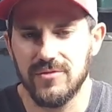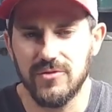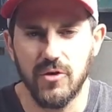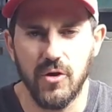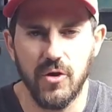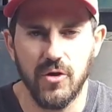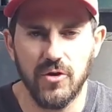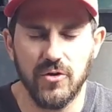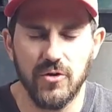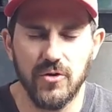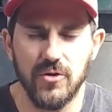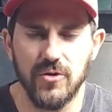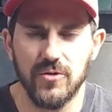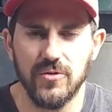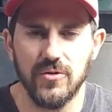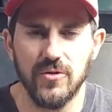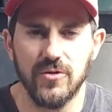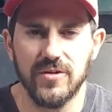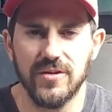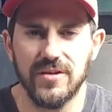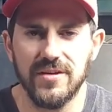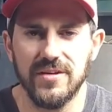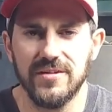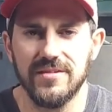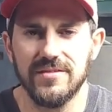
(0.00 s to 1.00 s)
darker
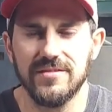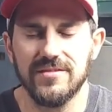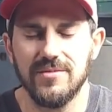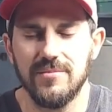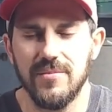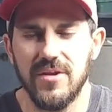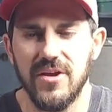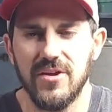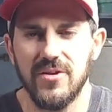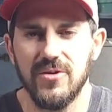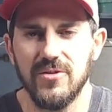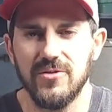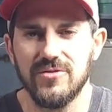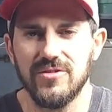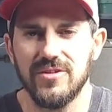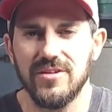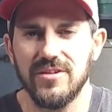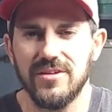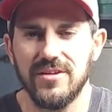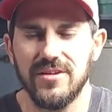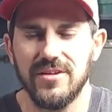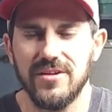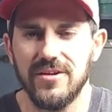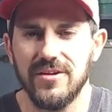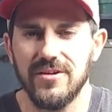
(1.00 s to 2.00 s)
looking tomatoes
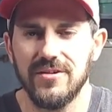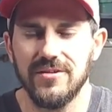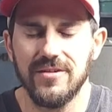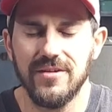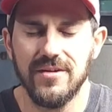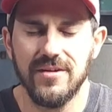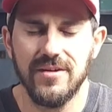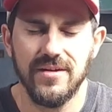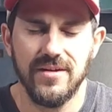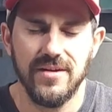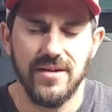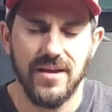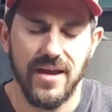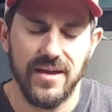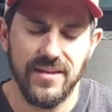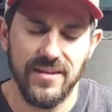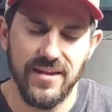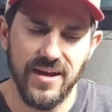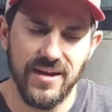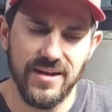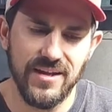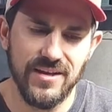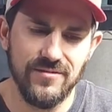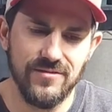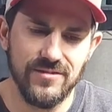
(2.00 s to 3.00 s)
in here, and
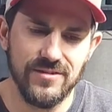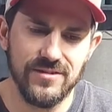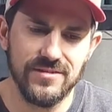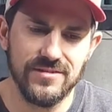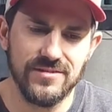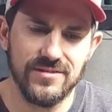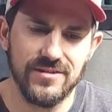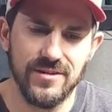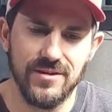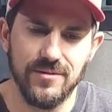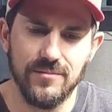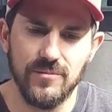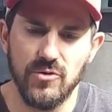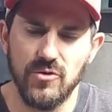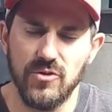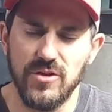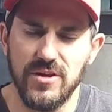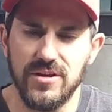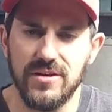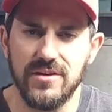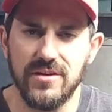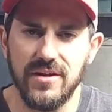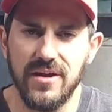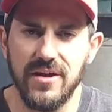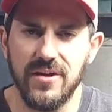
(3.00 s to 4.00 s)
not even some
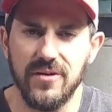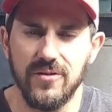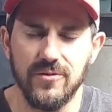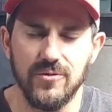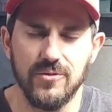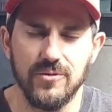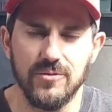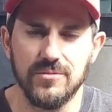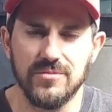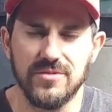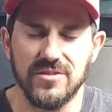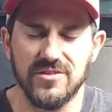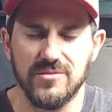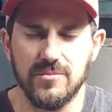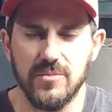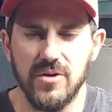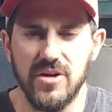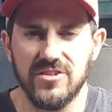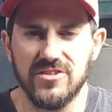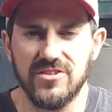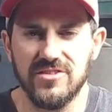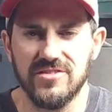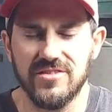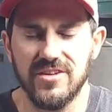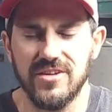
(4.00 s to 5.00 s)
unique heirlooms as
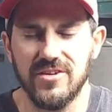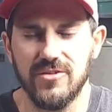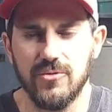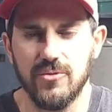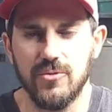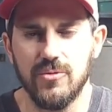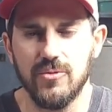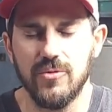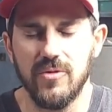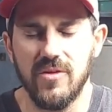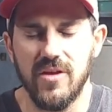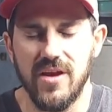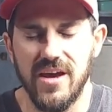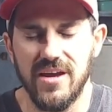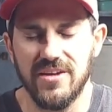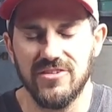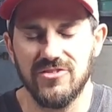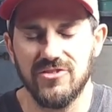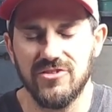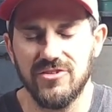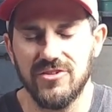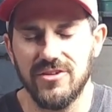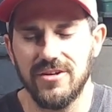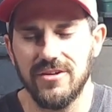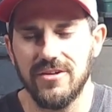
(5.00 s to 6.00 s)
much as I grew
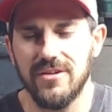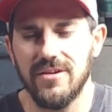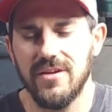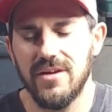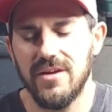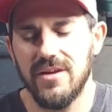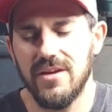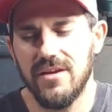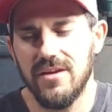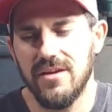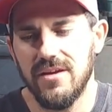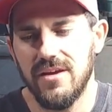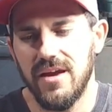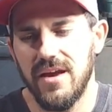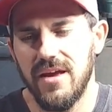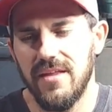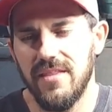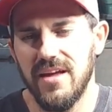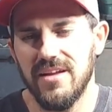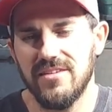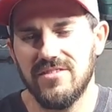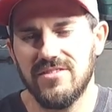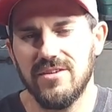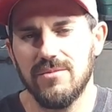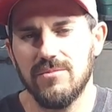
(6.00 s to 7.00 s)
last year.
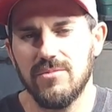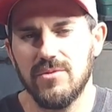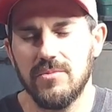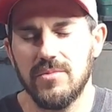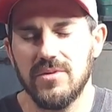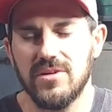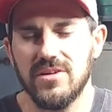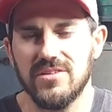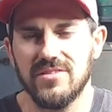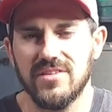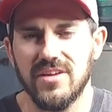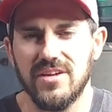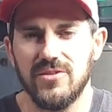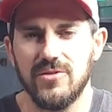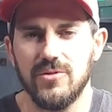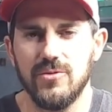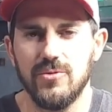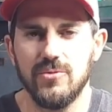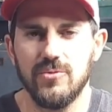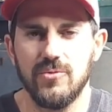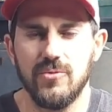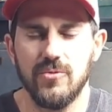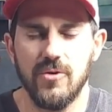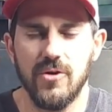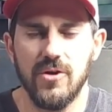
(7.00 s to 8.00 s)
And that's simply because I
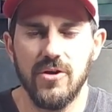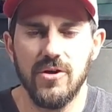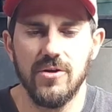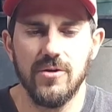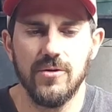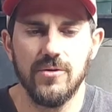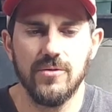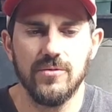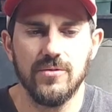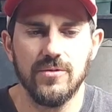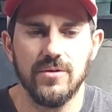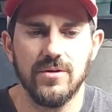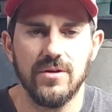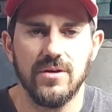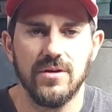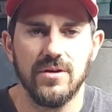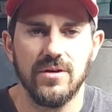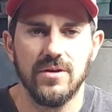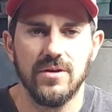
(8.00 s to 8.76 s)
do grow